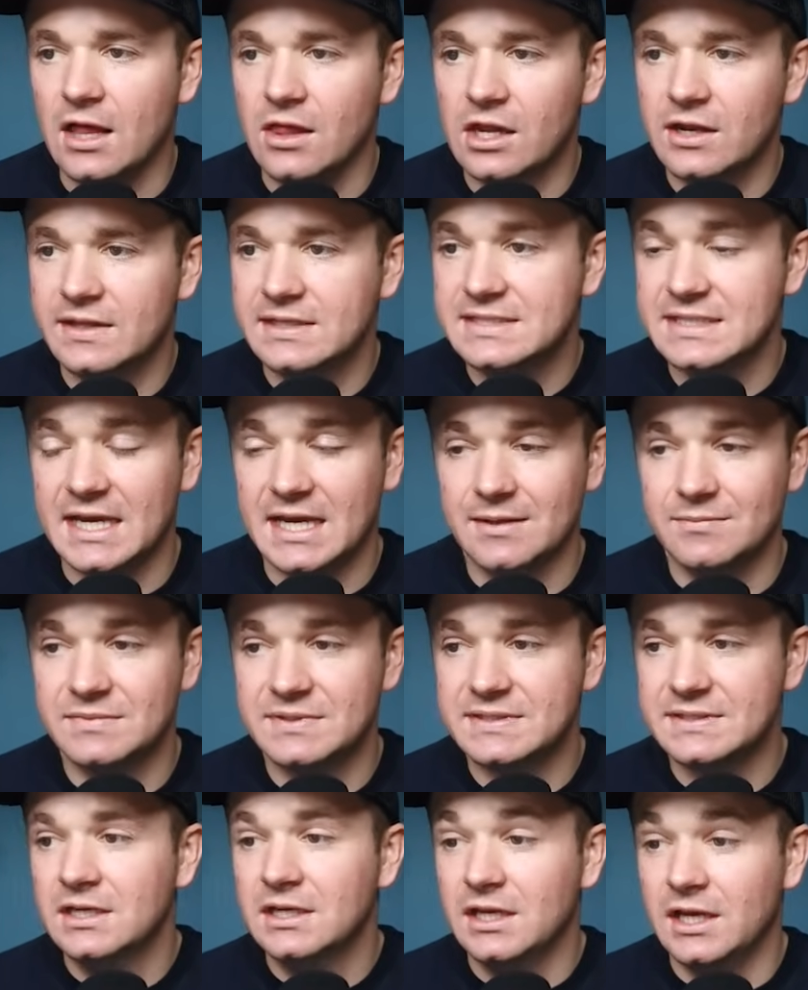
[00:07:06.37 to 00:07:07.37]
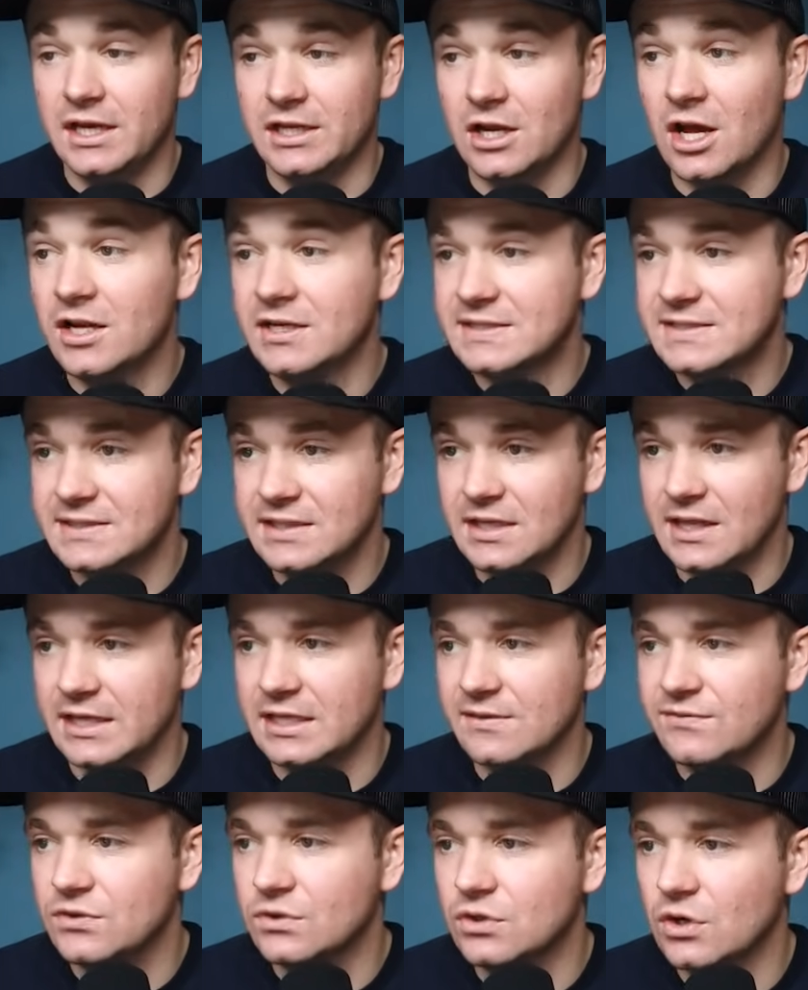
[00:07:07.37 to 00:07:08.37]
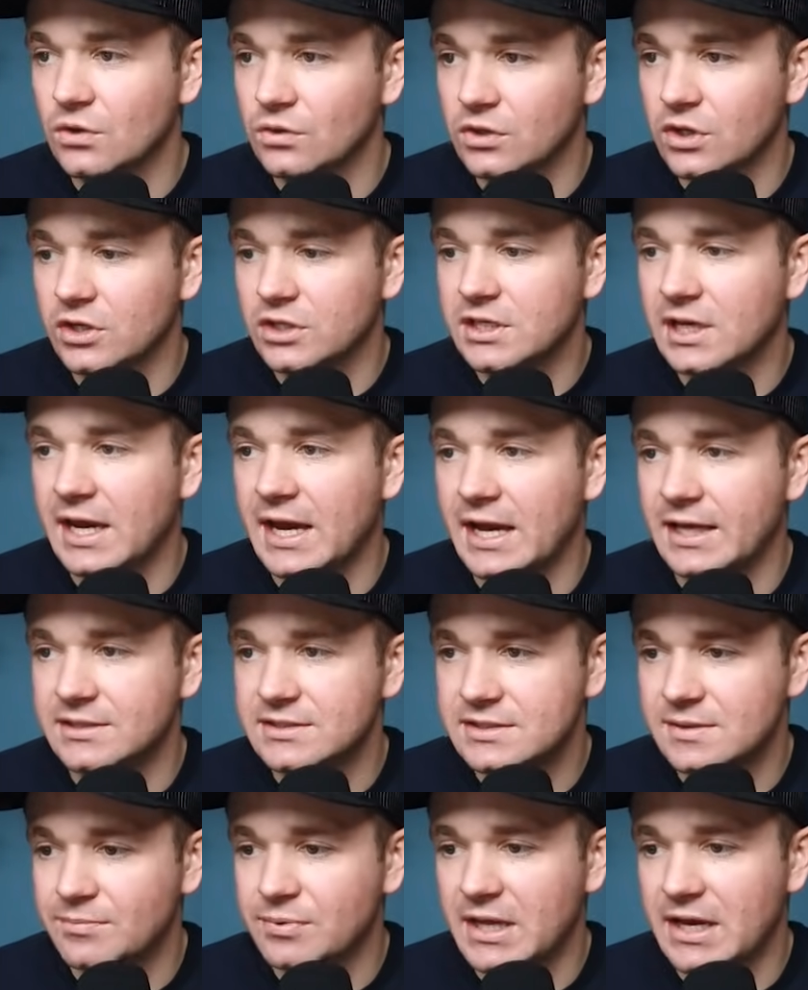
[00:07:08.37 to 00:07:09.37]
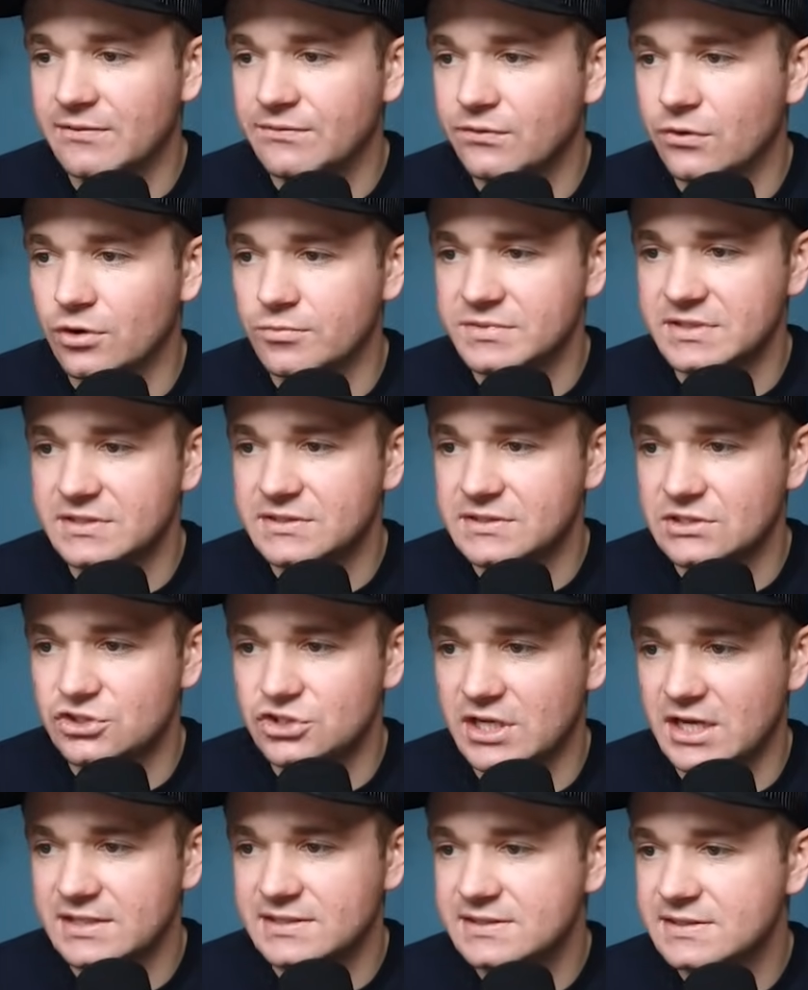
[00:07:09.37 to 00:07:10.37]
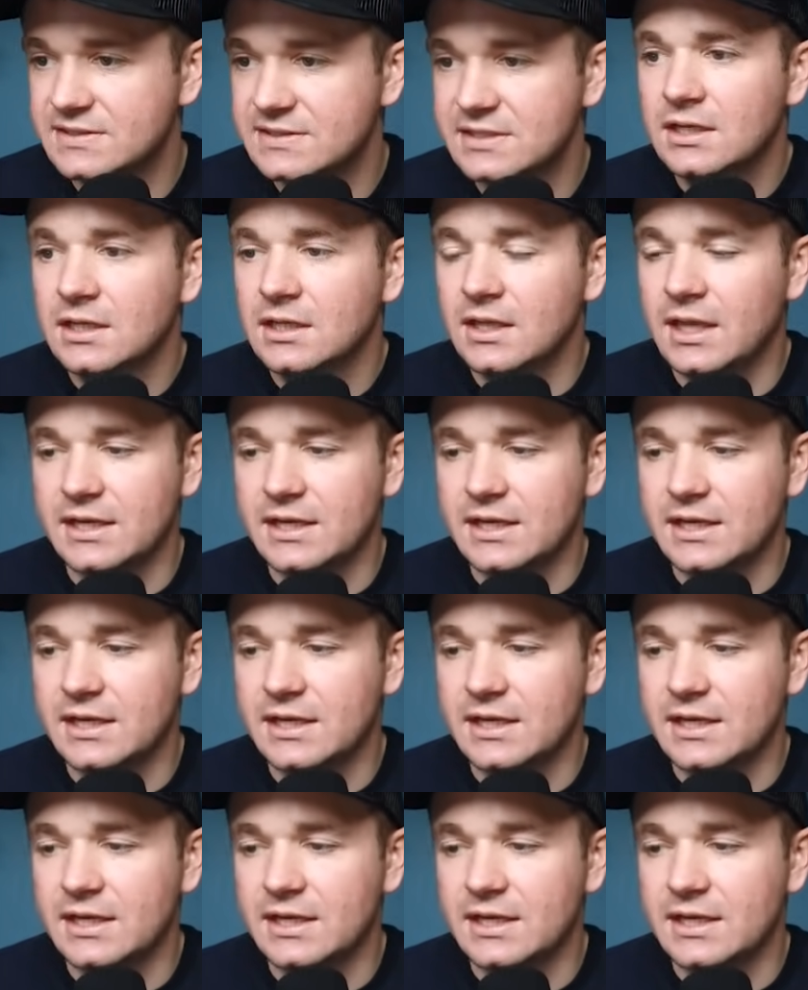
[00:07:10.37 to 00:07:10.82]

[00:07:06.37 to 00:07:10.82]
A lot of the times, and honestly, like if you go look at the platforms it suggests,